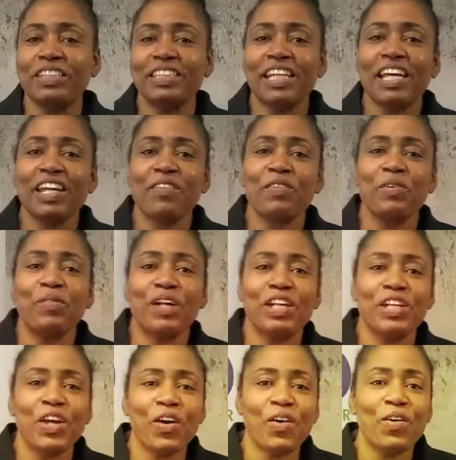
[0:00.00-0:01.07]
Let everyone
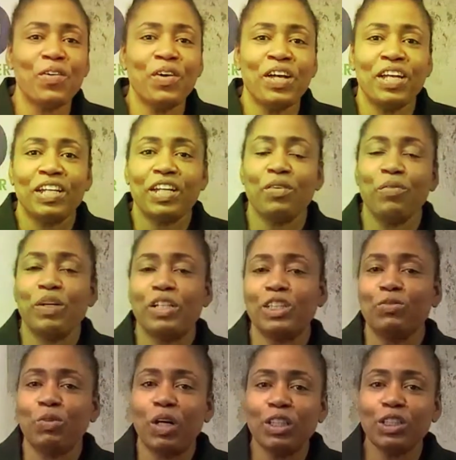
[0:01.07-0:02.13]
know that we're
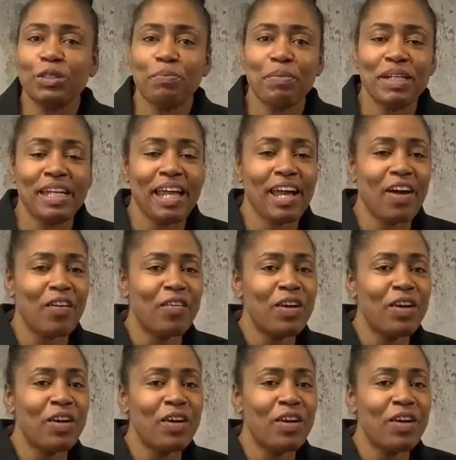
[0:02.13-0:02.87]
worshiping now.